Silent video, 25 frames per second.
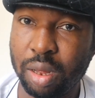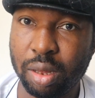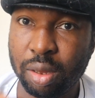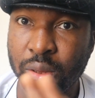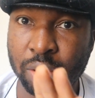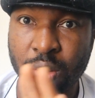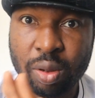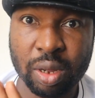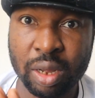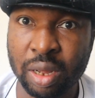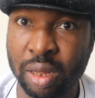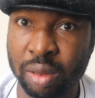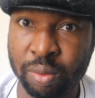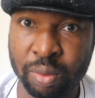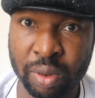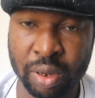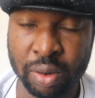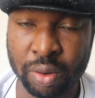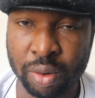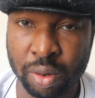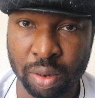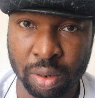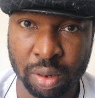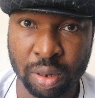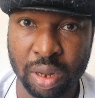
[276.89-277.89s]
Don't get me
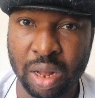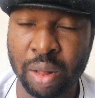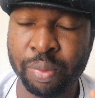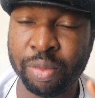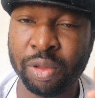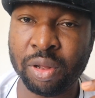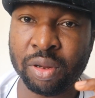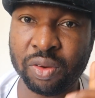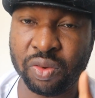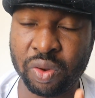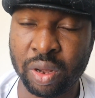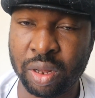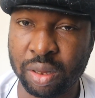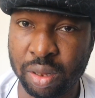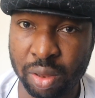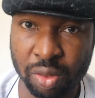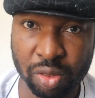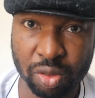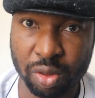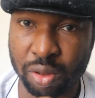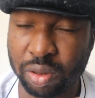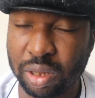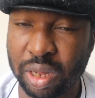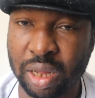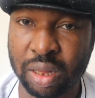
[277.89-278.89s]
wrong. I'm not trying to
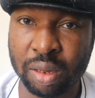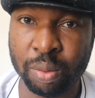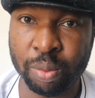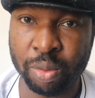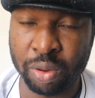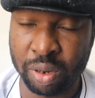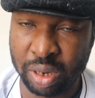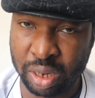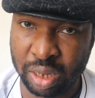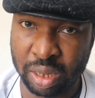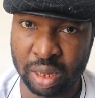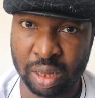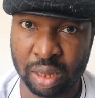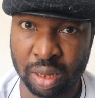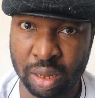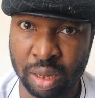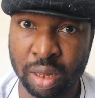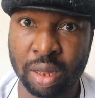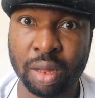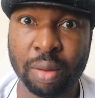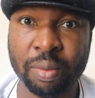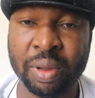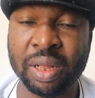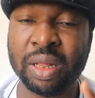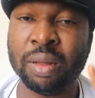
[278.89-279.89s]
insult anybody
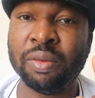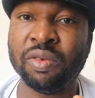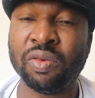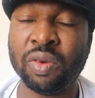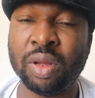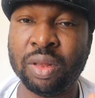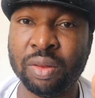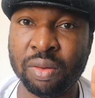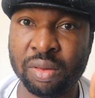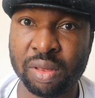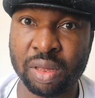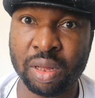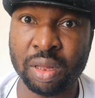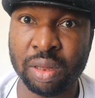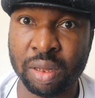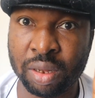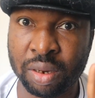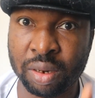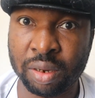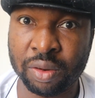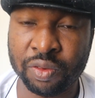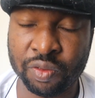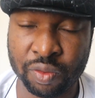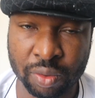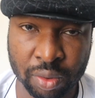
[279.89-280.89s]
here, but I'm trying to say the
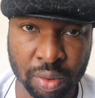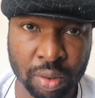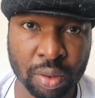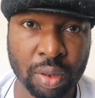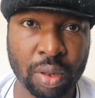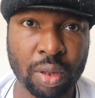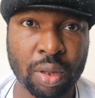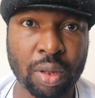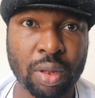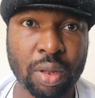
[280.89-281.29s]
real truth.